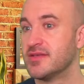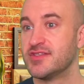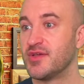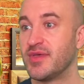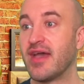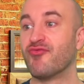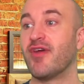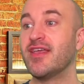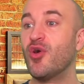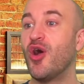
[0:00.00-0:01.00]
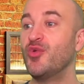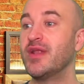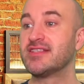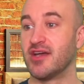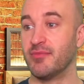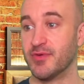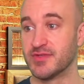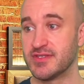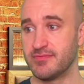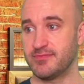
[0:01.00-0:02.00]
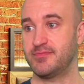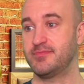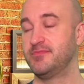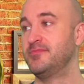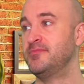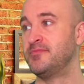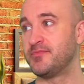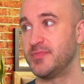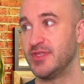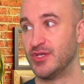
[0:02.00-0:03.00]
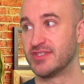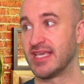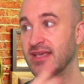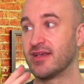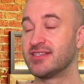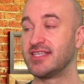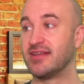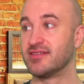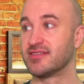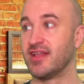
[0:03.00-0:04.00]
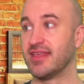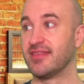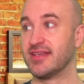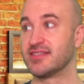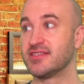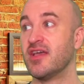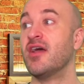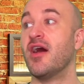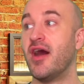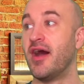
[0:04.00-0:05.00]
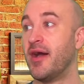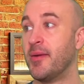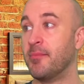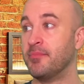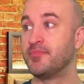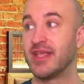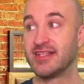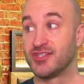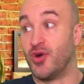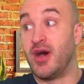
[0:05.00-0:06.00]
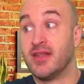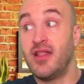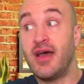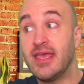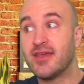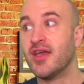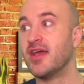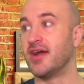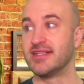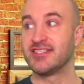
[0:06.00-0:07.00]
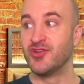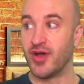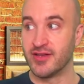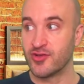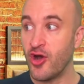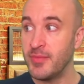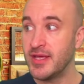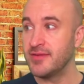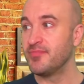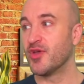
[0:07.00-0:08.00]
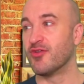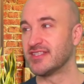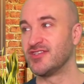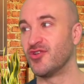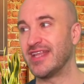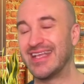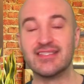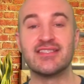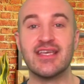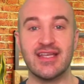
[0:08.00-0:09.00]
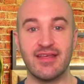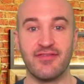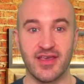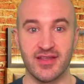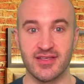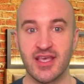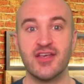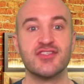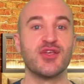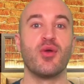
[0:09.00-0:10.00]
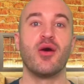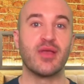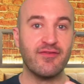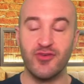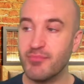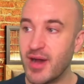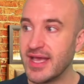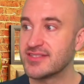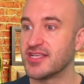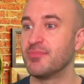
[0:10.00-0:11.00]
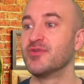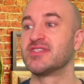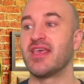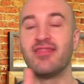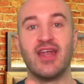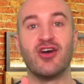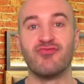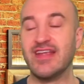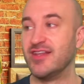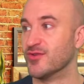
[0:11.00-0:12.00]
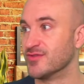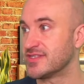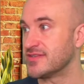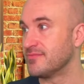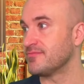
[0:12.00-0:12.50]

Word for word: So yeah, write your own examples using a sentence like these. It's not unlike, it's not uncommon, or it's not insignificant. So I'll give you my examples, then I'll read yours.